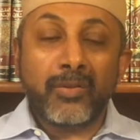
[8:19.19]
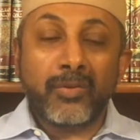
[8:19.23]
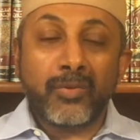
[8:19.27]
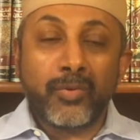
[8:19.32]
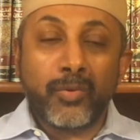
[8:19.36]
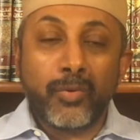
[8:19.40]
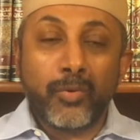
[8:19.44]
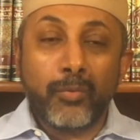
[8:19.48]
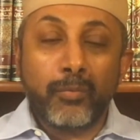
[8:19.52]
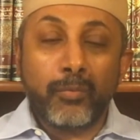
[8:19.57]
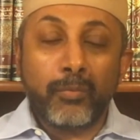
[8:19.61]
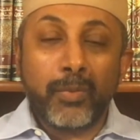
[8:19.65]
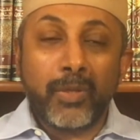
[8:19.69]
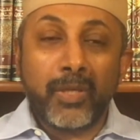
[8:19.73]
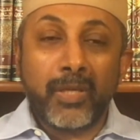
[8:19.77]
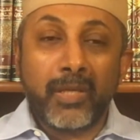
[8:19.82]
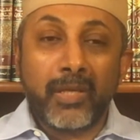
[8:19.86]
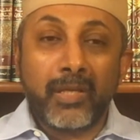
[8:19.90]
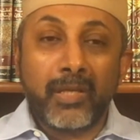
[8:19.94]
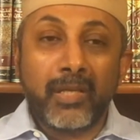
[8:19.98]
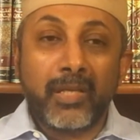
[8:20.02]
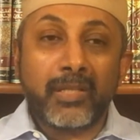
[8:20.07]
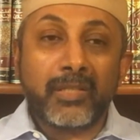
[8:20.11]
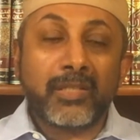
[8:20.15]
to be
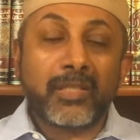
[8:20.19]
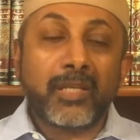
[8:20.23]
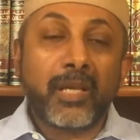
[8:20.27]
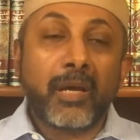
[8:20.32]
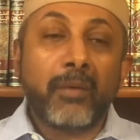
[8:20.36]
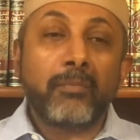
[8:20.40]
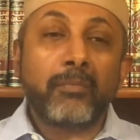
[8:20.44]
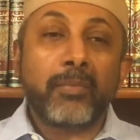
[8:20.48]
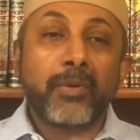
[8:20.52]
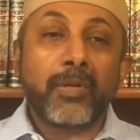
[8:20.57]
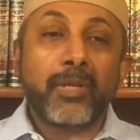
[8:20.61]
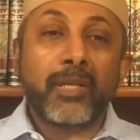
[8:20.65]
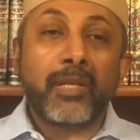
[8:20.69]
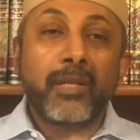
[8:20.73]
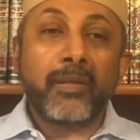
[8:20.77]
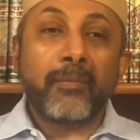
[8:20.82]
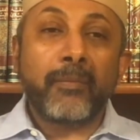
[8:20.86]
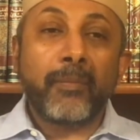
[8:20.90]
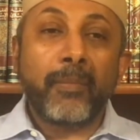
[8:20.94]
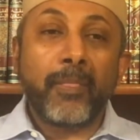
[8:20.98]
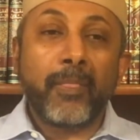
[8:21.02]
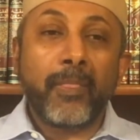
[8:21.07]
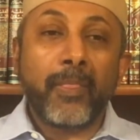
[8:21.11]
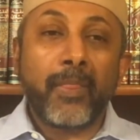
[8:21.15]
in his company
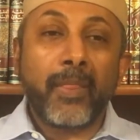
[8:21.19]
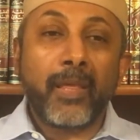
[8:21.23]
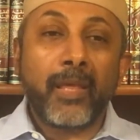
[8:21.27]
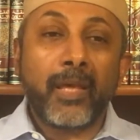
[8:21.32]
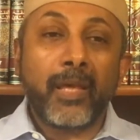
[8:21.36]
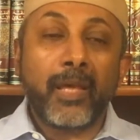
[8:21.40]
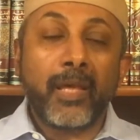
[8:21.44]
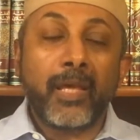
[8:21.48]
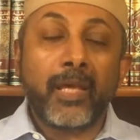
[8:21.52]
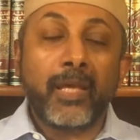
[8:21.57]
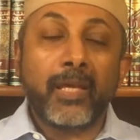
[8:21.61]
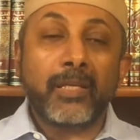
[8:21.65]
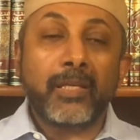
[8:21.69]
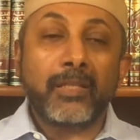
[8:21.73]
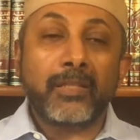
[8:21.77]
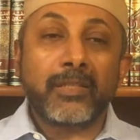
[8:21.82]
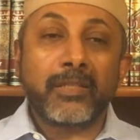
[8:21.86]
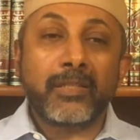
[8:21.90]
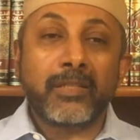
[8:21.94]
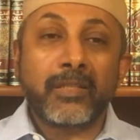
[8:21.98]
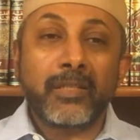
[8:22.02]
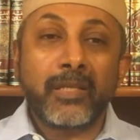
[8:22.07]
is